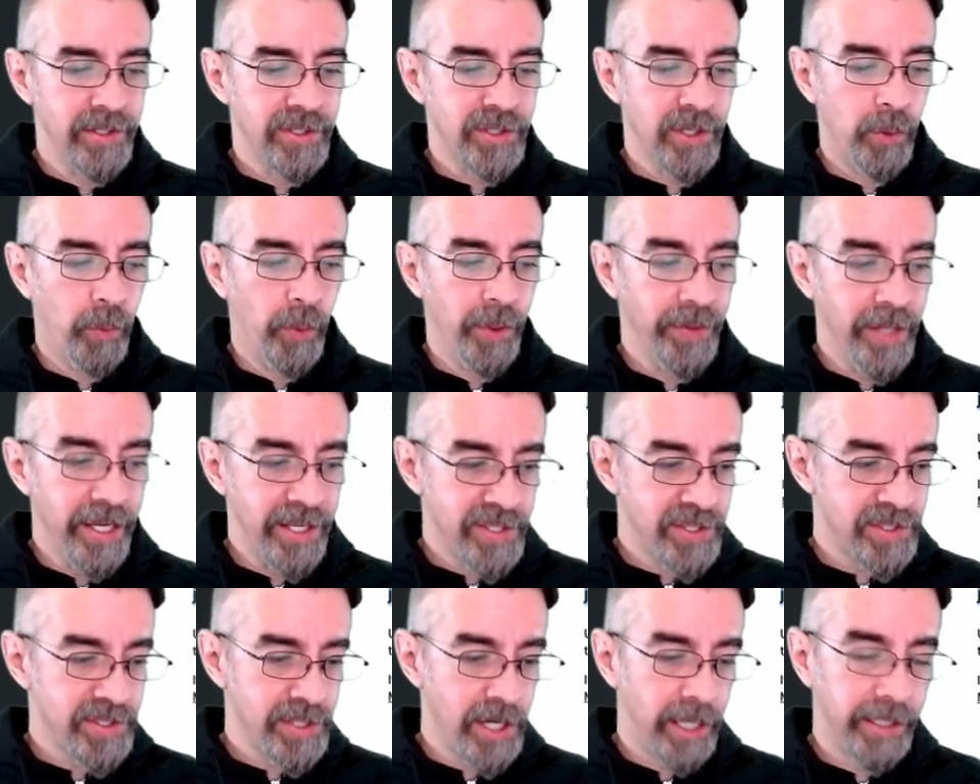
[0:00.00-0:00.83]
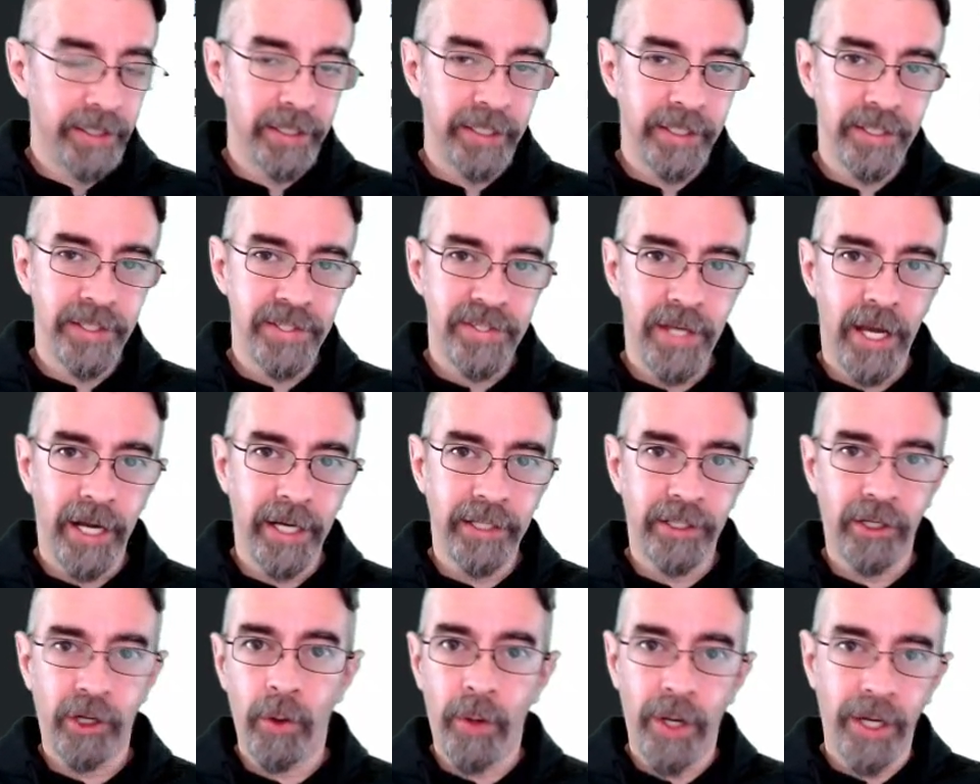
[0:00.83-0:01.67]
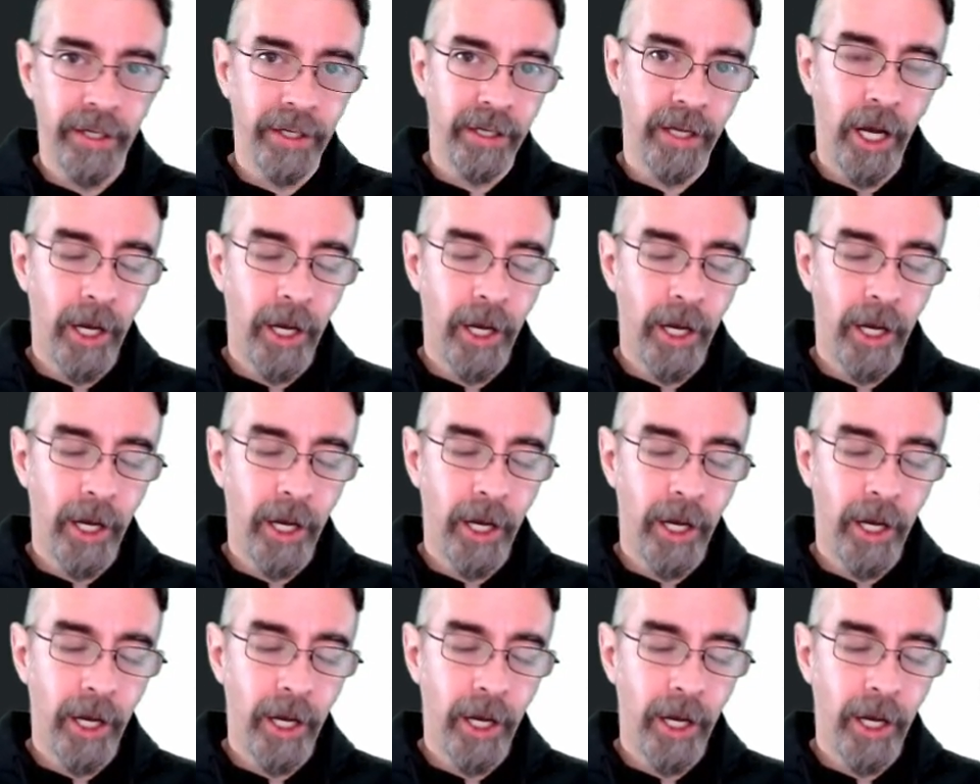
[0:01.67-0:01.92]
so when they suddenly decided to go ahead and